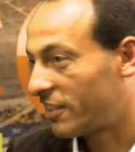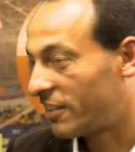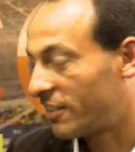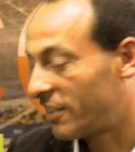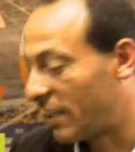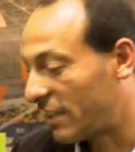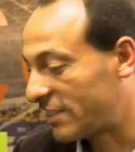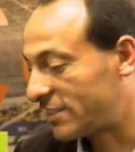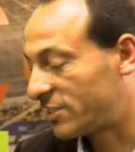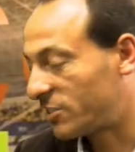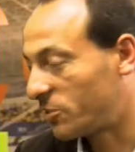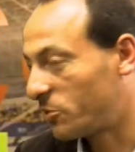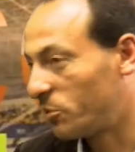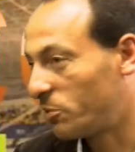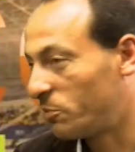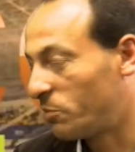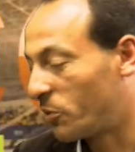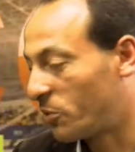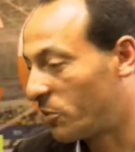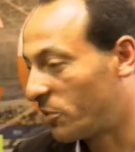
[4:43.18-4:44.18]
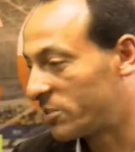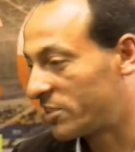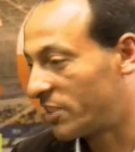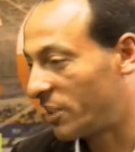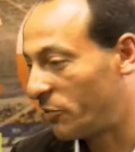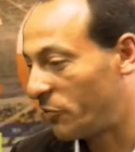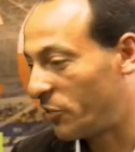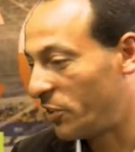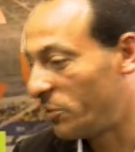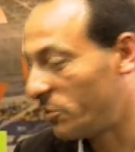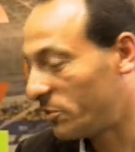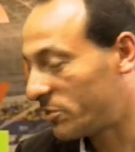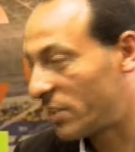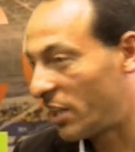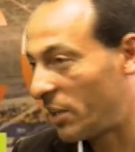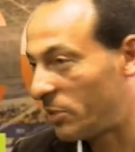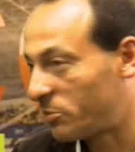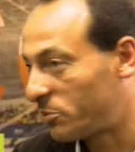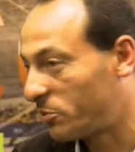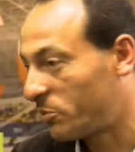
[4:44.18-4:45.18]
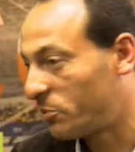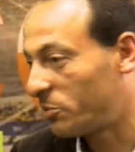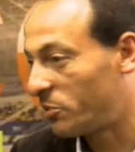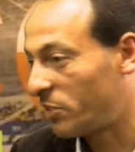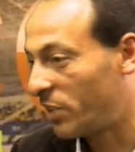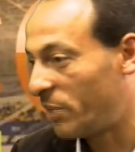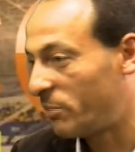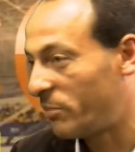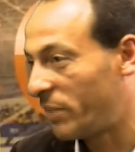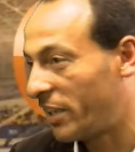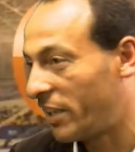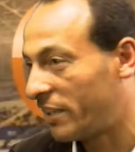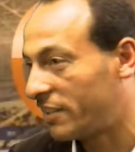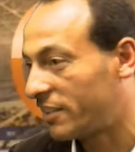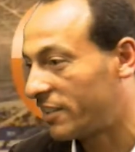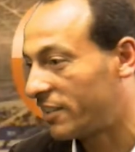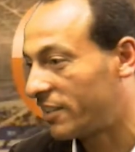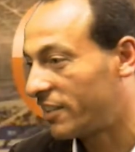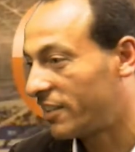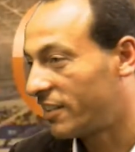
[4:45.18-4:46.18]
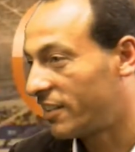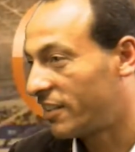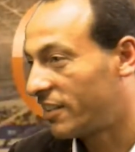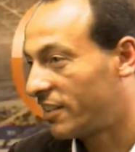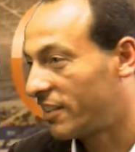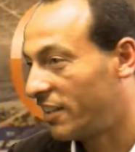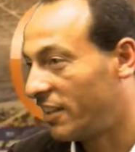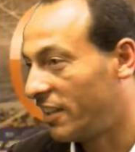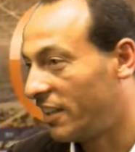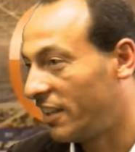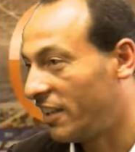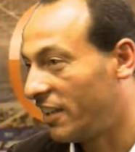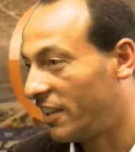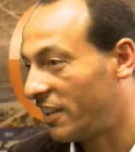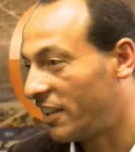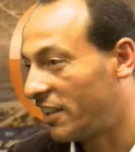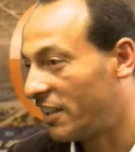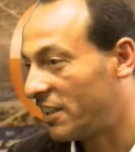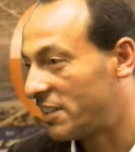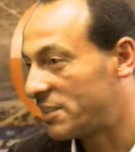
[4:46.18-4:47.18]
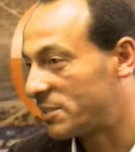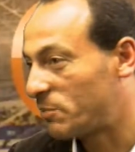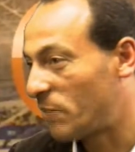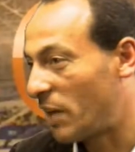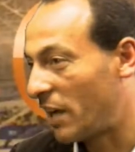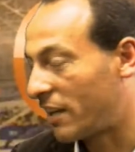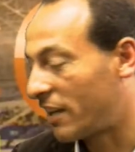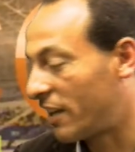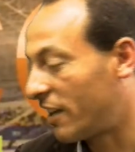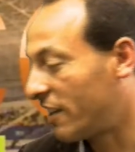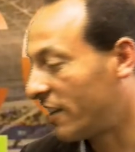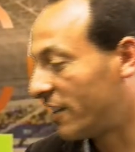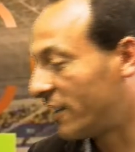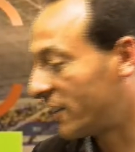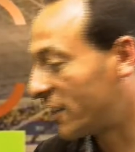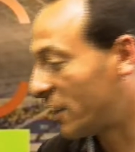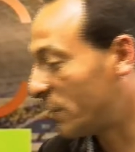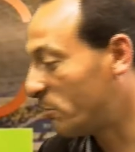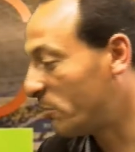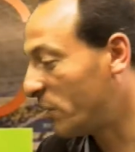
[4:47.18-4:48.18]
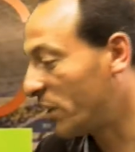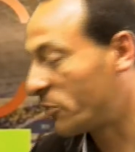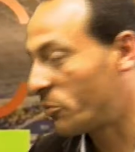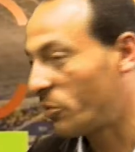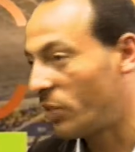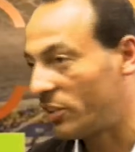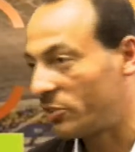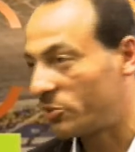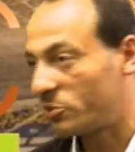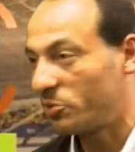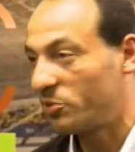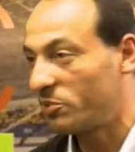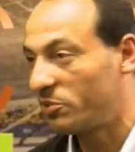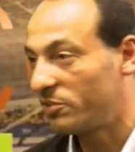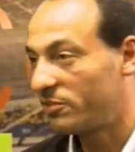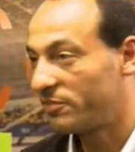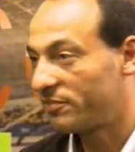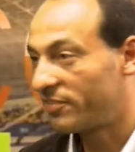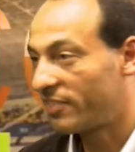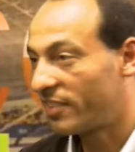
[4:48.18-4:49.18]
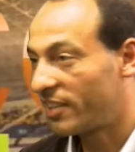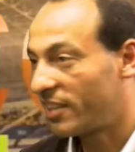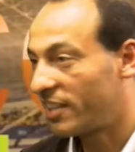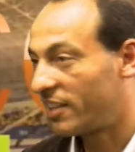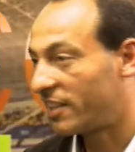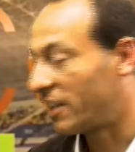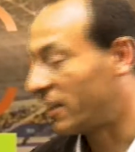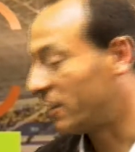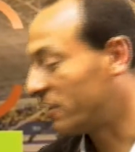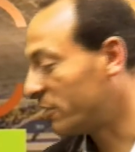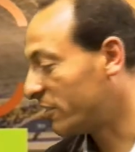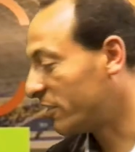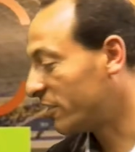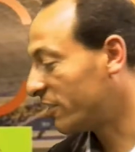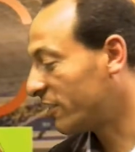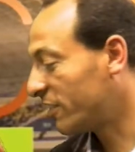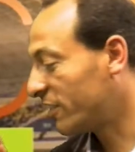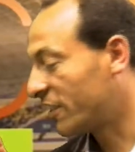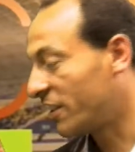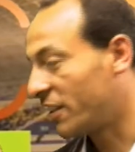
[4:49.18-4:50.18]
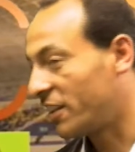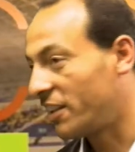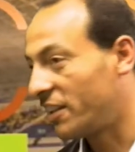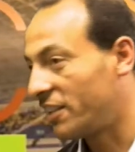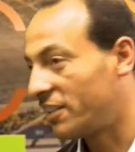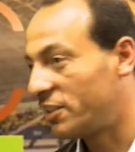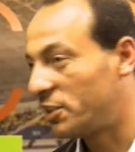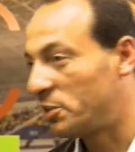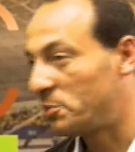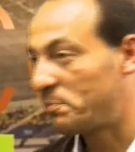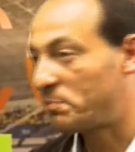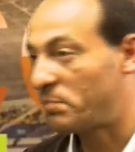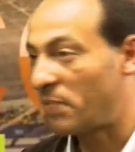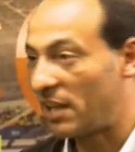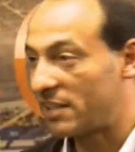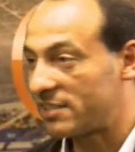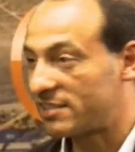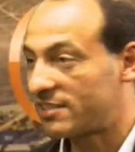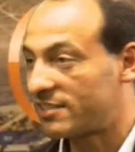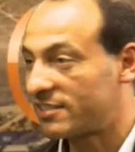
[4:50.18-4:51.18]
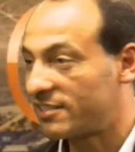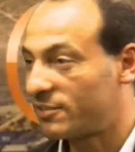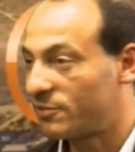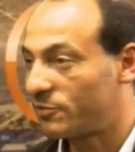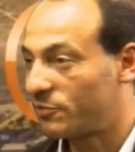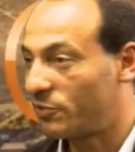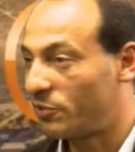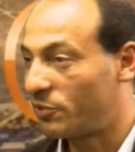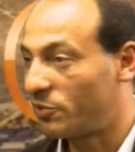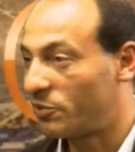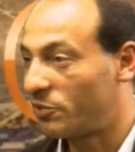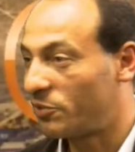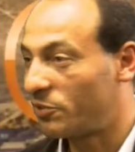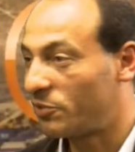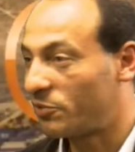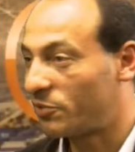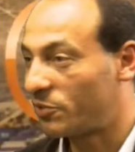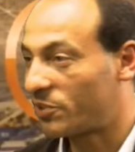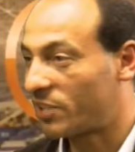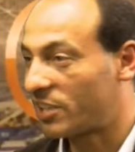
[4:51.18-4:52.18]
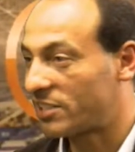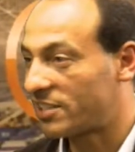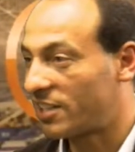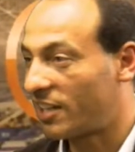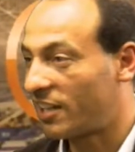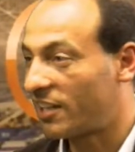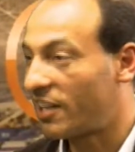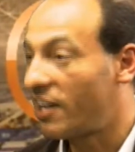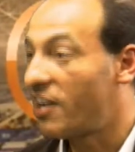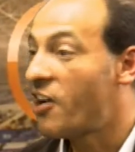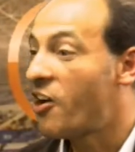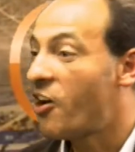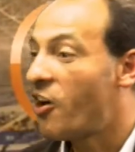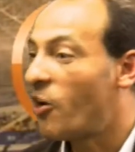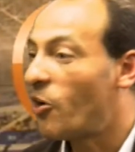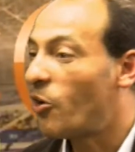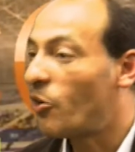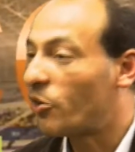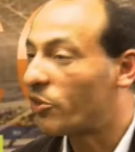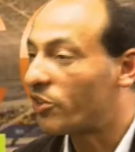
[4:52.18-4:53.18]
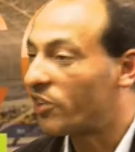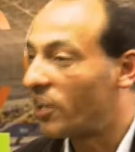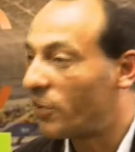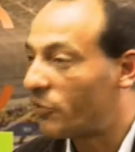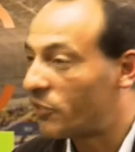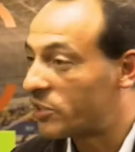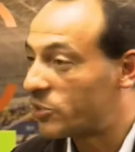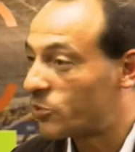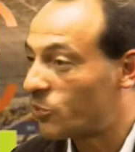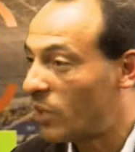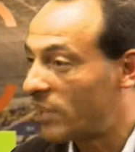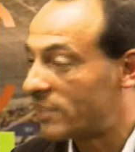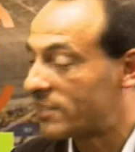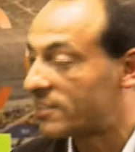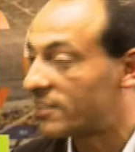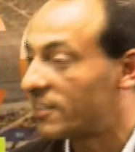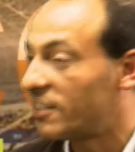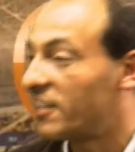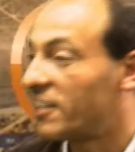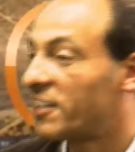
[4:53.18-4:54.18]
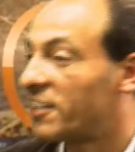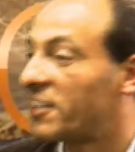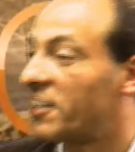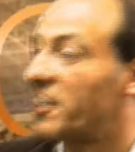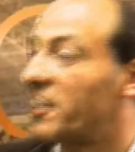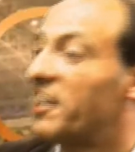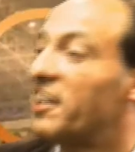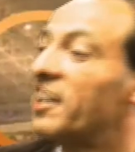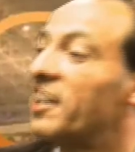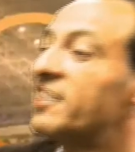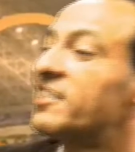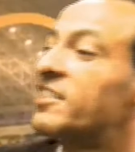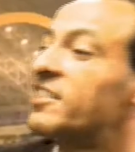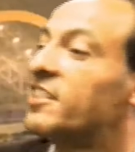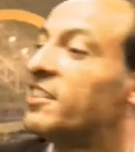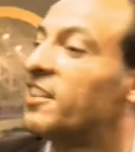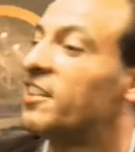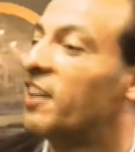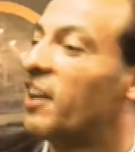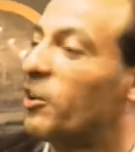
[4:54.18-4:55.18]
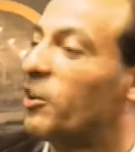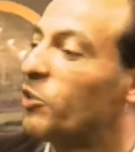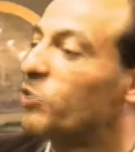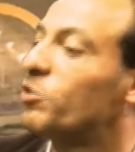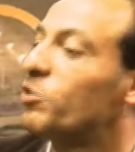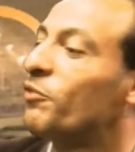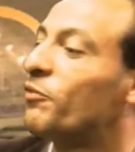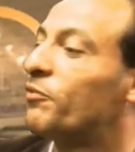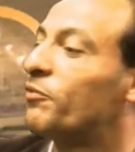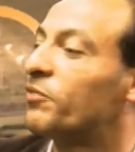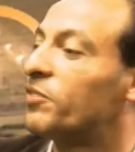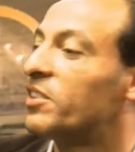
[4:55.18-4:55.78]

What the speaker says: That's good, because if he knows how to eliminate his marker, he can make 1-2. He can create deep pass for the striker, or if it's West, create a lot of